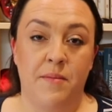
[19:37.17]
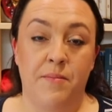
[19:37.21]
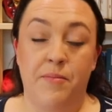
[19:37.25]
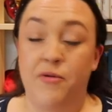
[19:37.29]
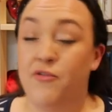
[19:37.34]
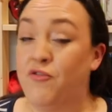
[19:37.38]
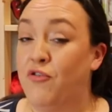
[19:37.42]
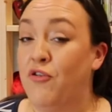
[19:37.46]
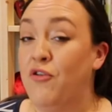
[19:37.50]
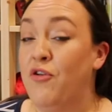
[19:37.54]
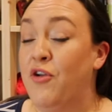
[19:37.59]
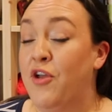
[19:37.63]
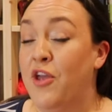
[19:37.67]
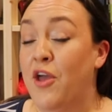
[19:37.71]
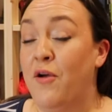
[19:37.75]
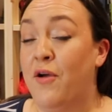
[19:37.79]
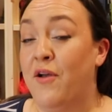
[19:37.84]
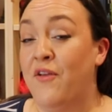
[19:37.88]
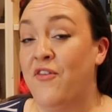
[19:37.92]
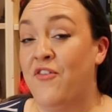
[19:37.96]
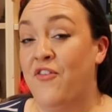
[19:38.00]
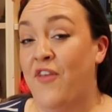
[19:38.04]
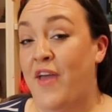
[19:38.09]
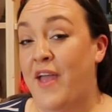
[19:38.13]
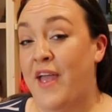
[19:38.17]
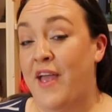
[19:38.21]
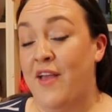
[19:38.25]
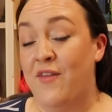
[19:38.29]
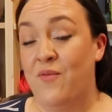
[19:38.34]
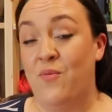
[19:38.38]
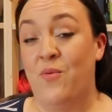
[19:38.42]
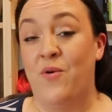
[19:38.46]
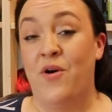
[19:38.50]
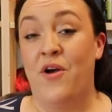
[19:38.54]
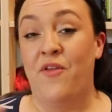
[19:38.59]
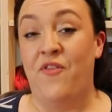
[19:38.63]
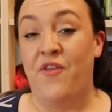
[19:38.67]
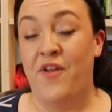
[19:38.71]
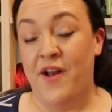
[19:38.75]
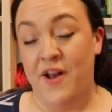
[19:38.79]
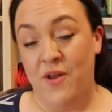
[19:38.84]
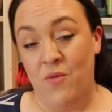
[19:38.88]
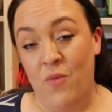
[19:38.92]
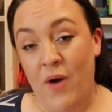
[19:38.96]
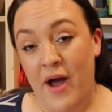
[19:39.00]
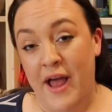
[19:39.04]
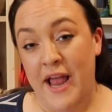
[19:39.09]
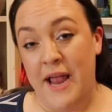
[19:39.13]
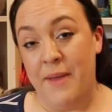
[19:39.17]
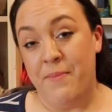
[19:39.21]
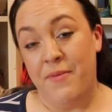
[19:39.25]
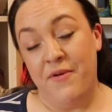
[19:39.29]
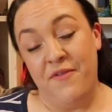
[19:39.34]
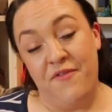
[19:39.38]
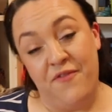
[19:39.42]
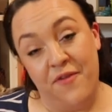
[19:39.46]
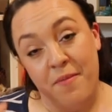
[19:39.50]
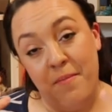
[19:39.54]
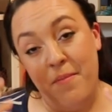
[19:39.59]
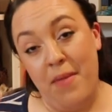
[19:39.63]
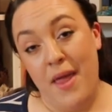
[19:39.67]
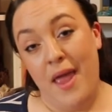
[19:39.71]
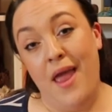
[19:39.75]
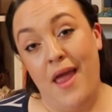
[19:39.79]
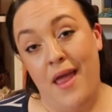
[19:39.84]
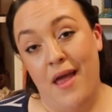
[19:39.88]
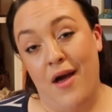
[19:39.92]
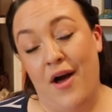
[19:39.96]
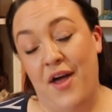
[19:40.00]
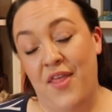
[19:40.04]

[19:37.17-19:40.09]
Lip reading: Petruchio can say his words in any way, but for me,